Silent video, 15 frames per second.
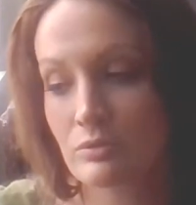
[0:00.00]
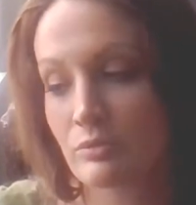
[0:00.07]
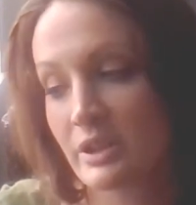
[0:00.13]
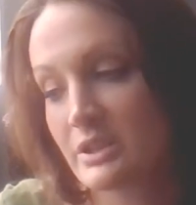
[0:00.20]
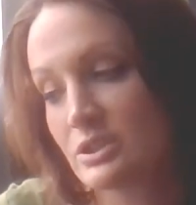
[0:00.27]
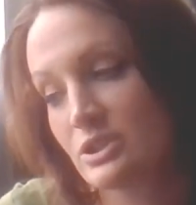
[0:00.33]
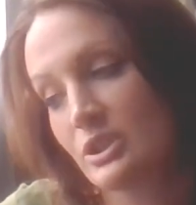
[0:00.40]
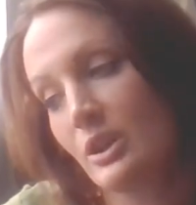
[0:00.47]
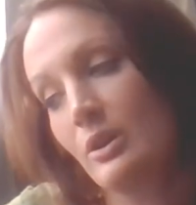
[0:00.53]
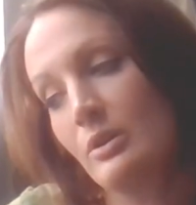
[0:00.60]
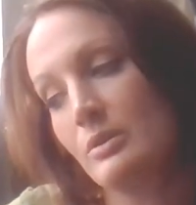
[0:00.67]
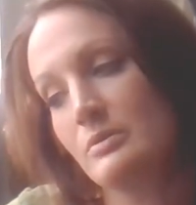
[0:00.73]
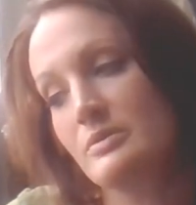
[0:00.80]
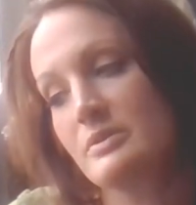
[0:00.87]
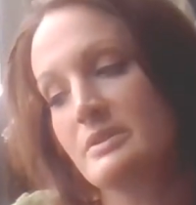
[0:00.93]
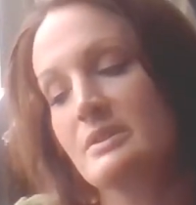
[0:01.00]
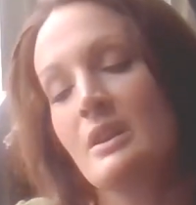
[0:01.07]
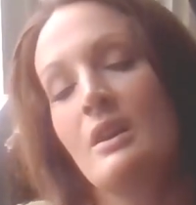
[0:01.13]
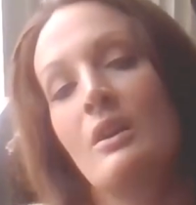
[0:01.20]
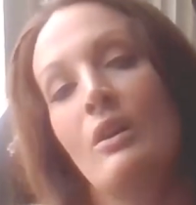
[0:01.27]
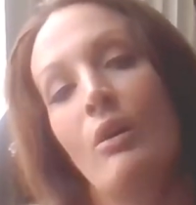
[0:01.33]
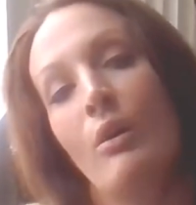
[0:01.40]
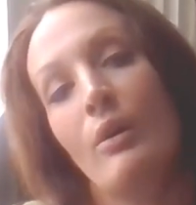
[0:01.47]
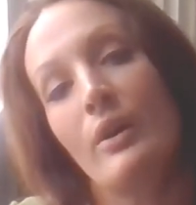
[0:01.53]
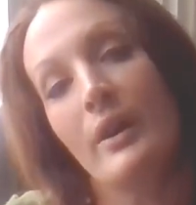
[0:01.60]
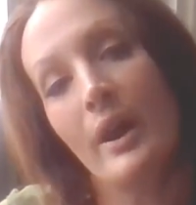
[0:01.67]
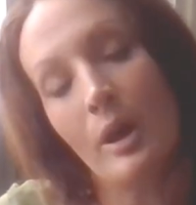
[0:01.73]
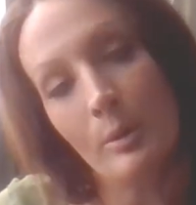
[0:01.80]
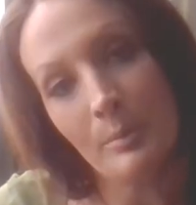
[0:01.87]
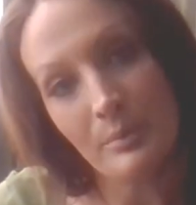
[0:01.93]
ratios or
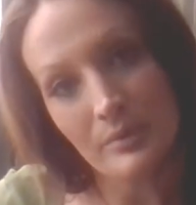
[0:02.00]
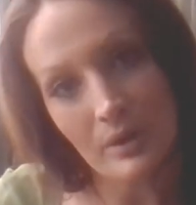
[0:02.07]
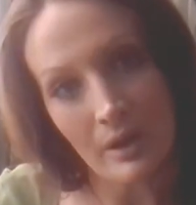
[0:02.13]
help